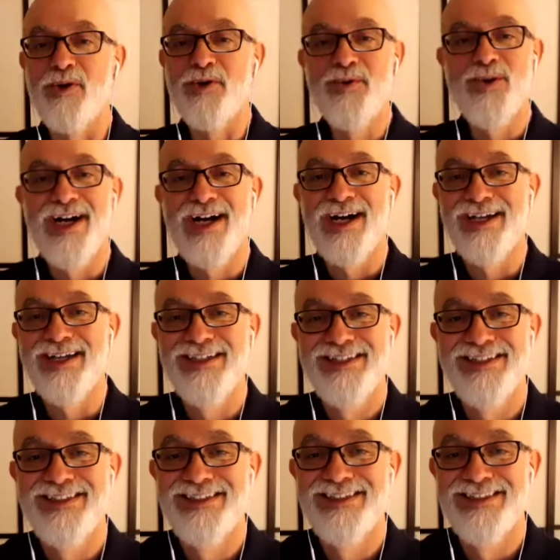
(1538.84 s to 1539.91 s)
do I.
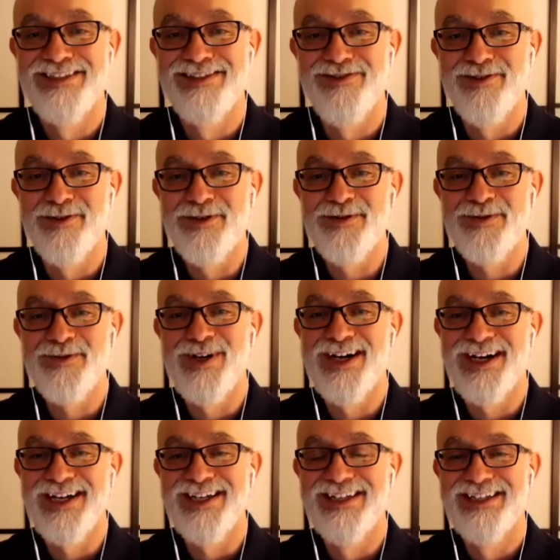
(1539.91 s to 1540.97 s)
Nor do
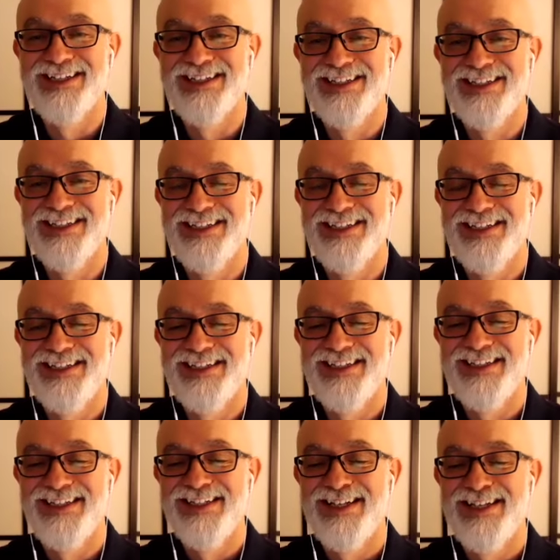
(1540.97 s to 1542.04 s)
I.
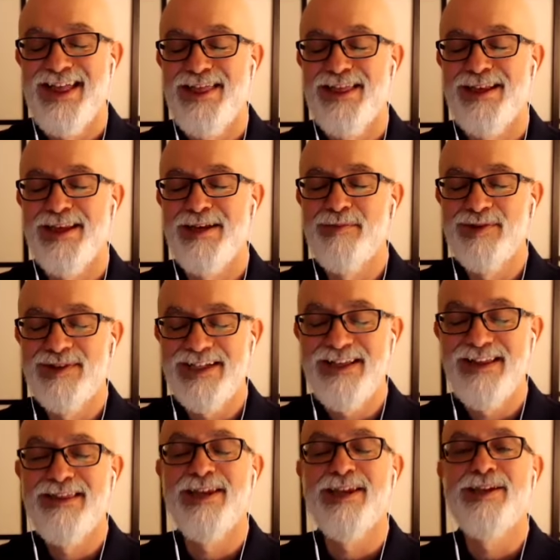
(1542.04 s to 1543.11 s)
Kimberly,
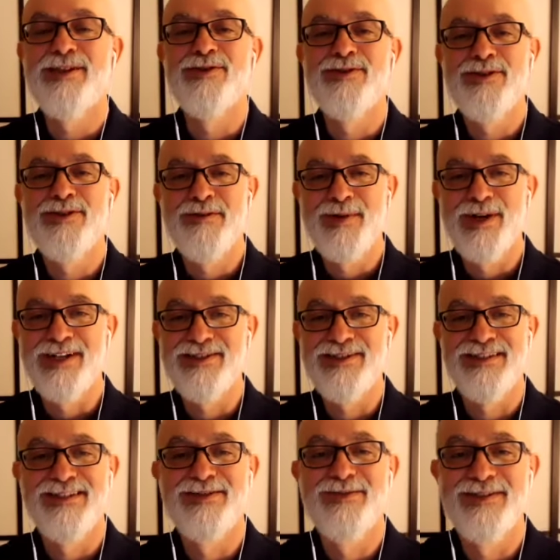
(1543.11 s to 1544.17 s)
thank you so much.
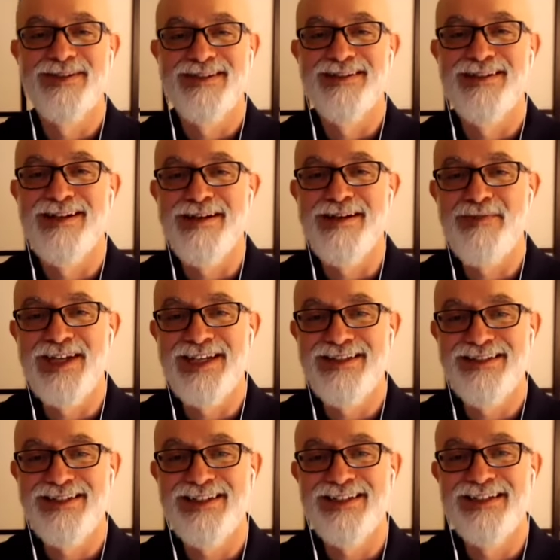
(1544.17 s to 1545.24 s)
This was a, an
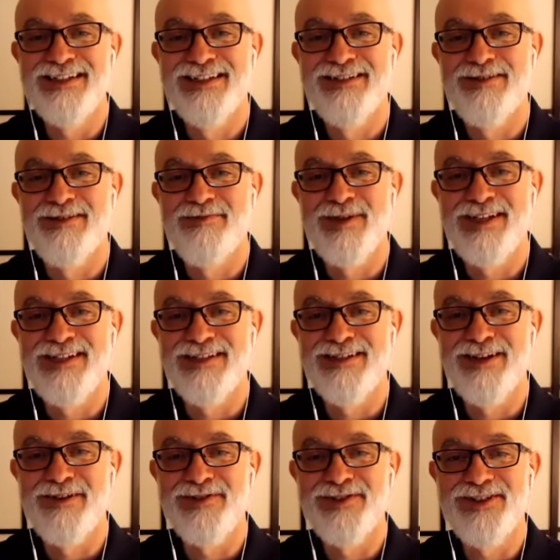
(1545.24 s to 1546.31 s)
amazing, amazing
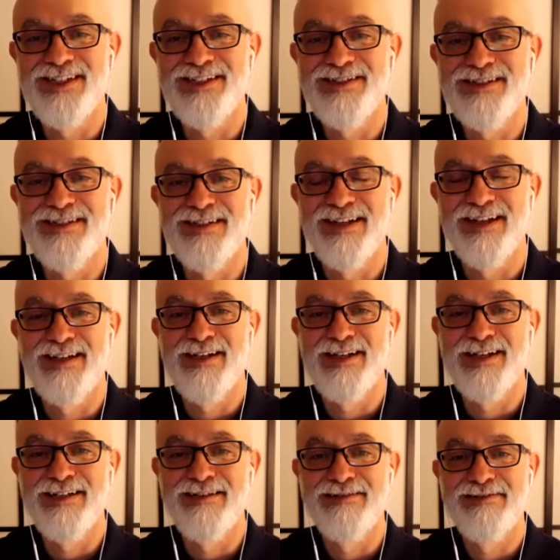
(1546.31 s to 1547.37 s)
conversation.
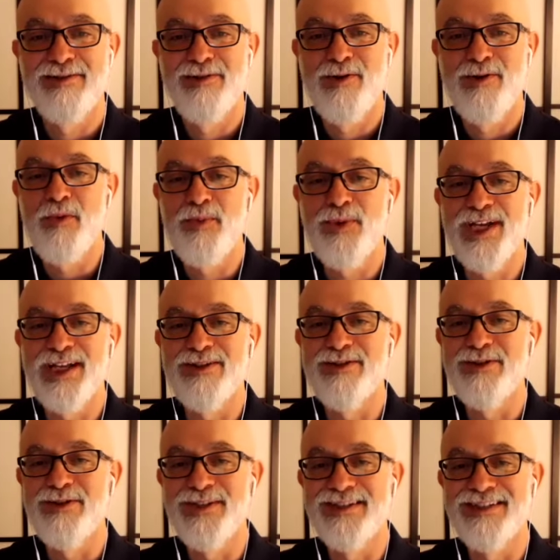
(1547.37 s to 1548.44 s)
I hope we get to
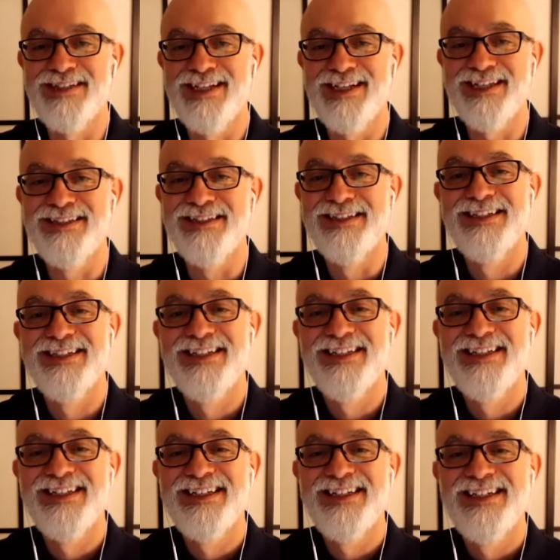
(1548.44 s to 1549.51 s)
do this again.
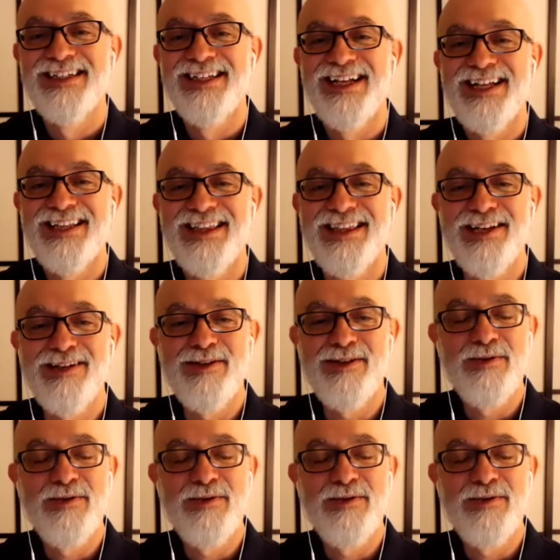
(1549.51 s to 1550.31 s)
Thank we